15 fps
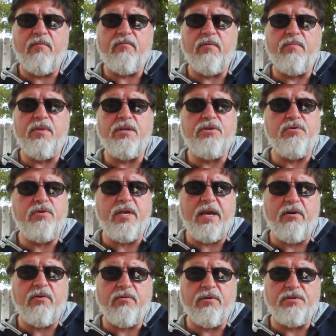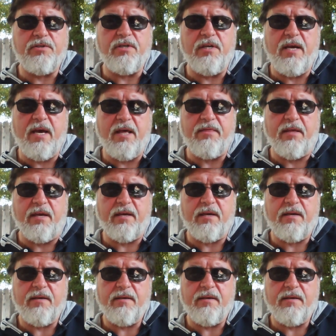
From the Judeo-Christian ethic.